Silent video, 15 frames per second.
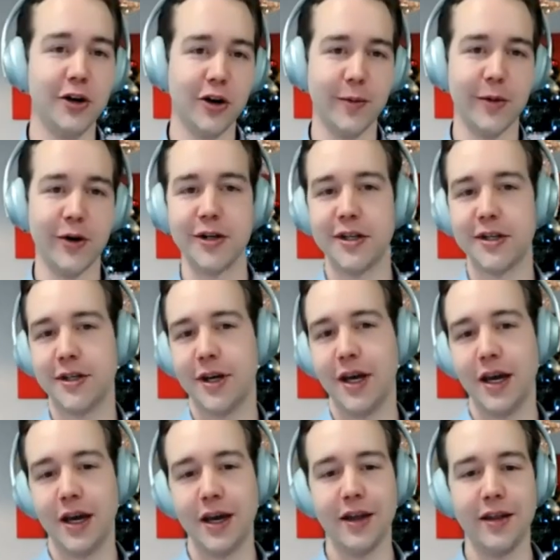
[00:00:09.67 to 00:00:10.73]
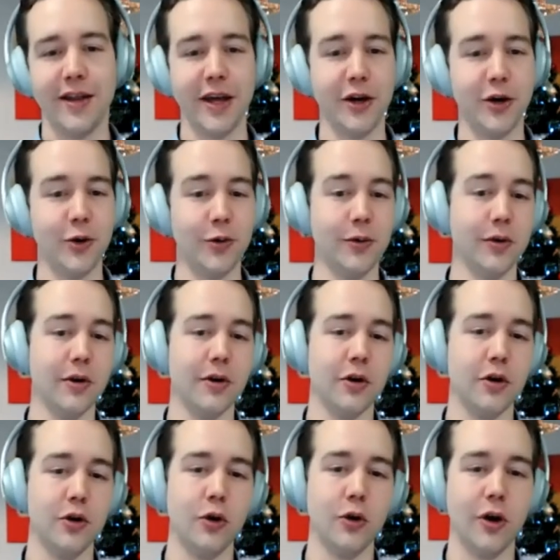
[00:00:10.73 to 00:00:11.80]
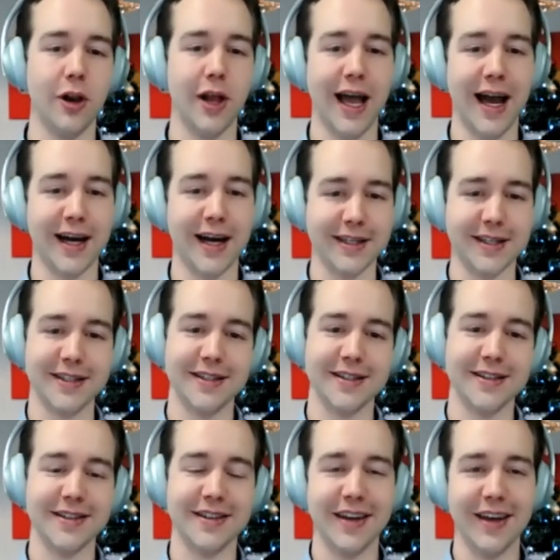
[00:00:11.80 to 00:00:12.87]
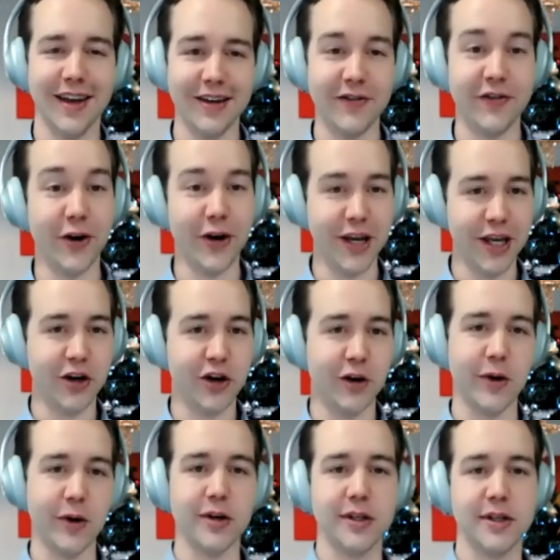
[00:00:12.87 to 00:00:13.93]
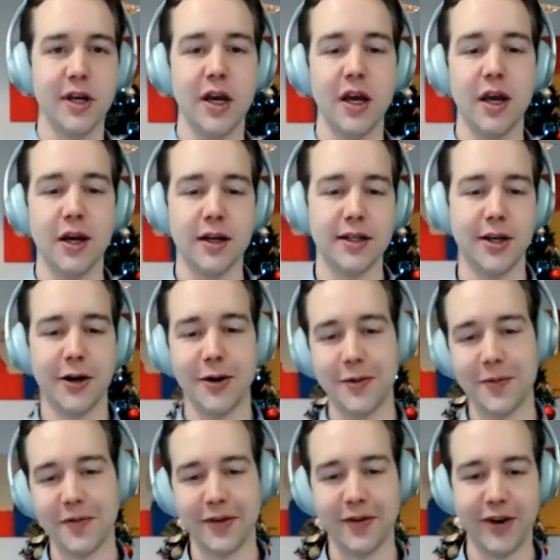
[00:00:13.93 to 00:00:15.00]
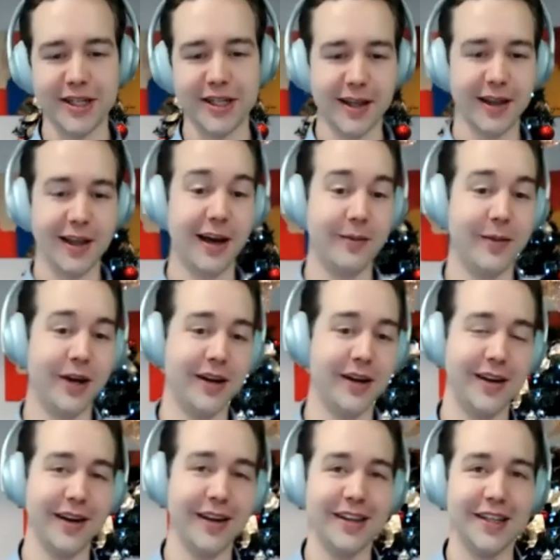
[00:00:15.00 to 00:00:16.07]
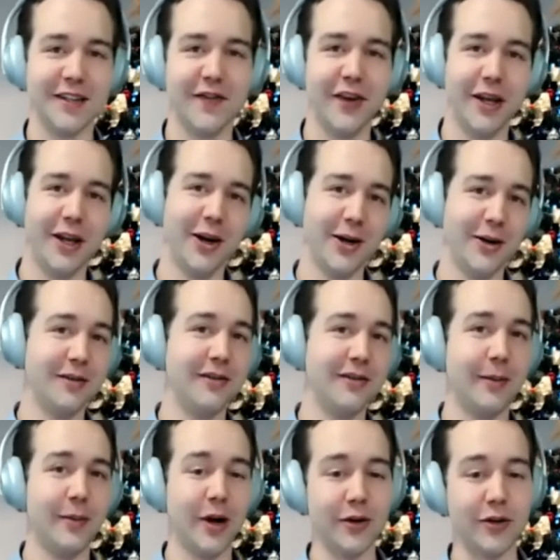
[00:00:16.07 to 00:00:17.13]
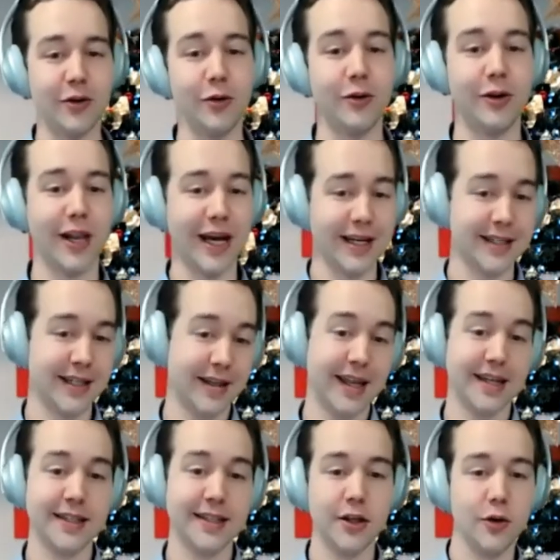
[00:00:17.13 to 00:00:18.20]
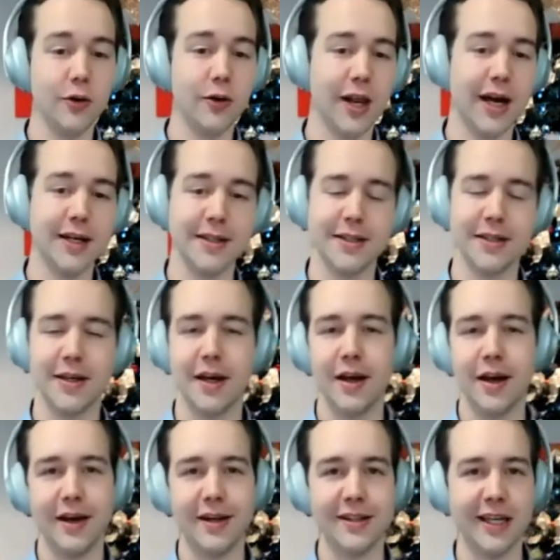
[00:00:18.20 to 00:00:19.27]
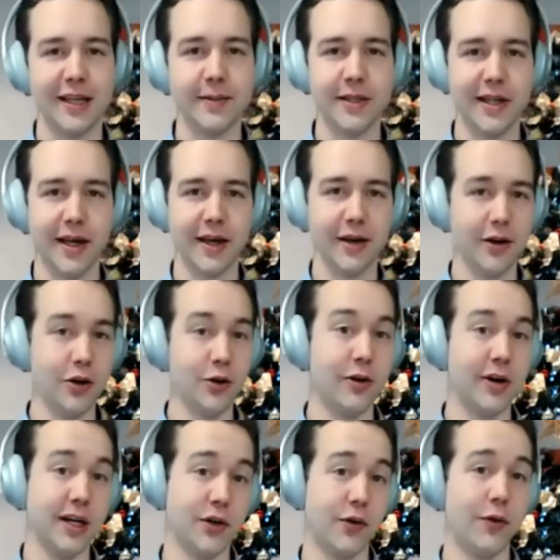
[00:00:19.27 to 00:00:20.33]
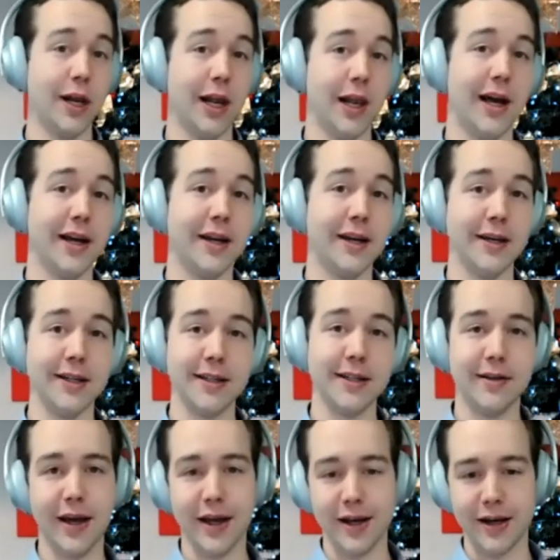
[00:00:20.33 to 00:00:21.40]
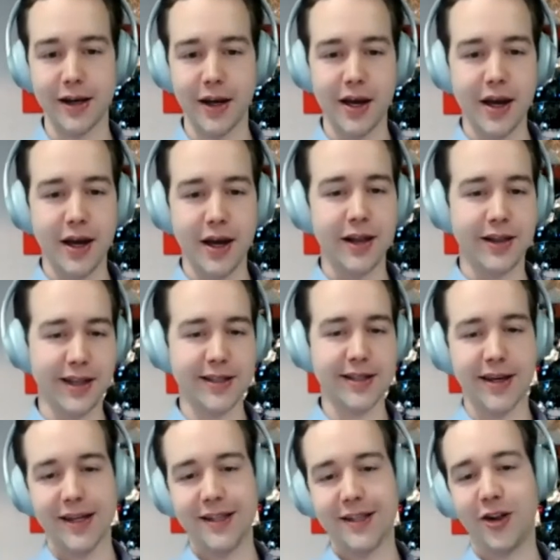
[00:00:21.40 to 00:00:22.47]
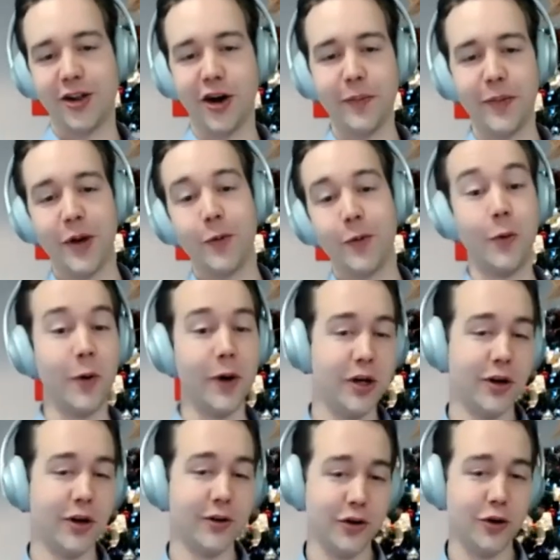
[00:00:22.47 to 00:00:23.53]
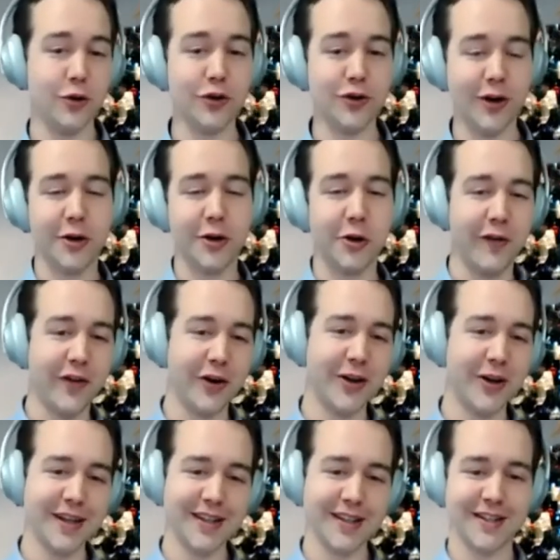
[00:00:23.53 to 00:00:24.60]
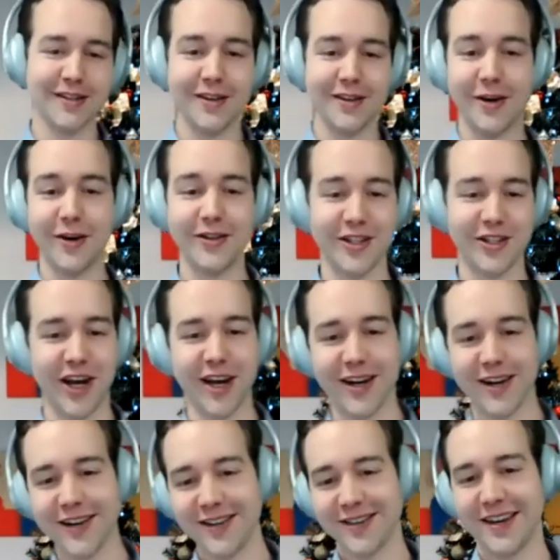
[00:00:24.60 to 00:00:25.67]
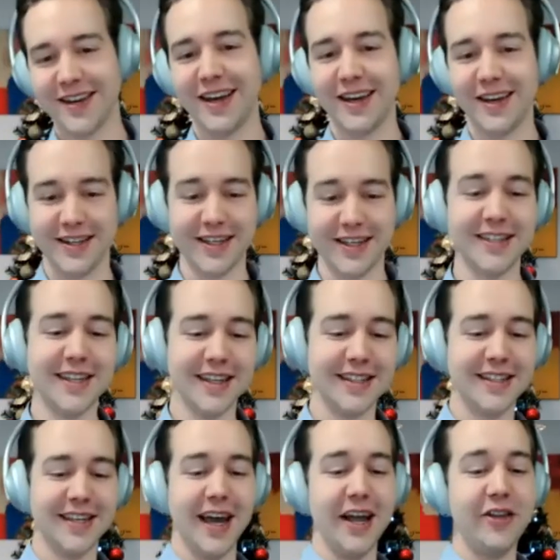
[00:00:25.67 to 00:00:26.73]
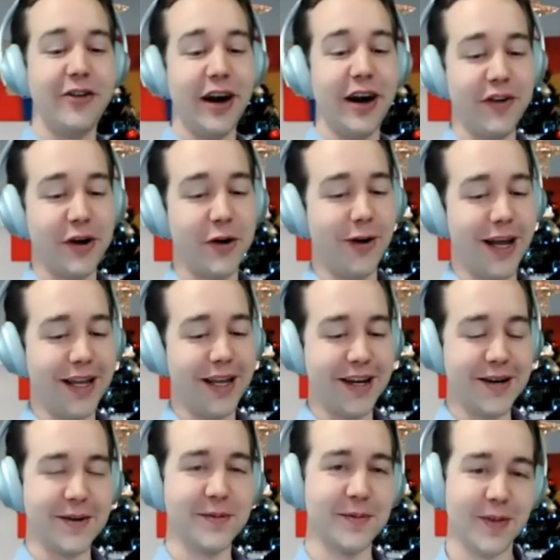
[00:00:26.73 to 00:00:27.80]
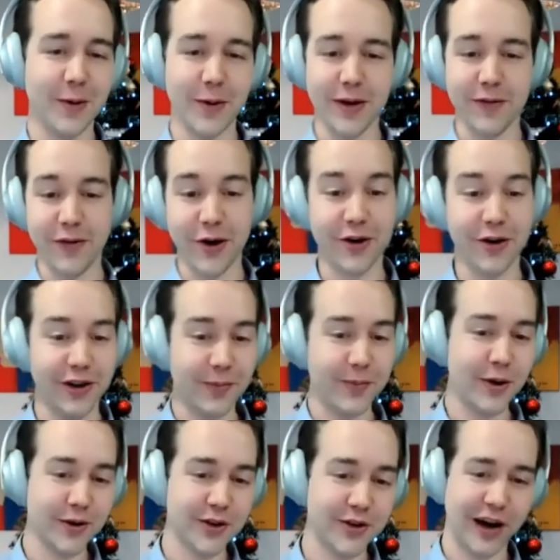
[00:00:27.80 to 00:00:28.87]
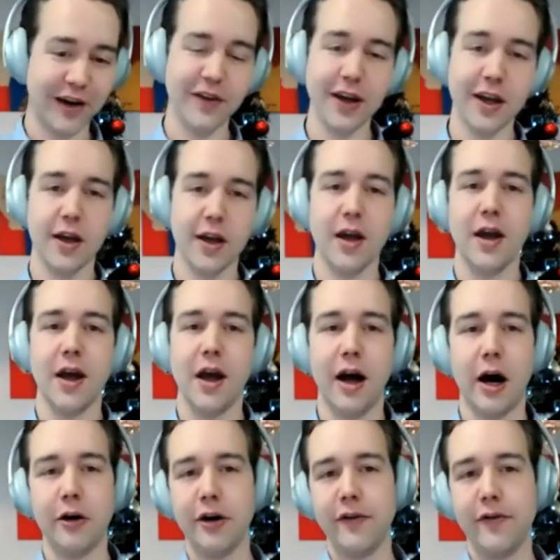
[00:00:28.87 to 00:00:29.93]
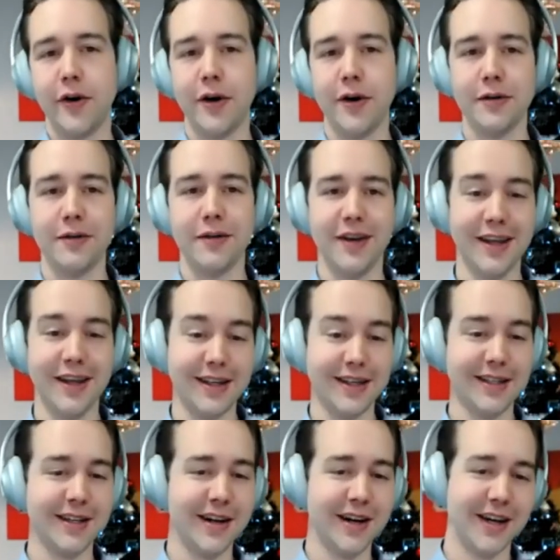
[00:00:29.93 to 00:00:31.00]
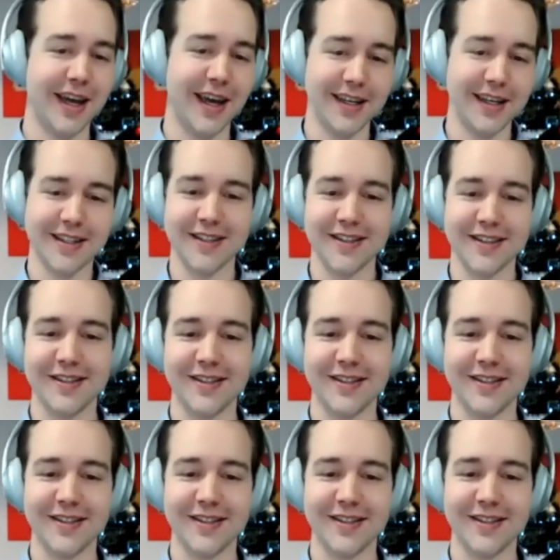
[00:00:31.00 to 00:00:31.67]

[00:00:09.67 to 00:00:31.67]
Commerce. They do Google Ads for e-commerce. So recently I made uh, this video about Google Ads and testing Google Ads, and seems like you guys really like this. And this is a topic where we don't usually cover this on the channel, since it's uh, traffic related. We work on the post traffic. However, in this kind of case,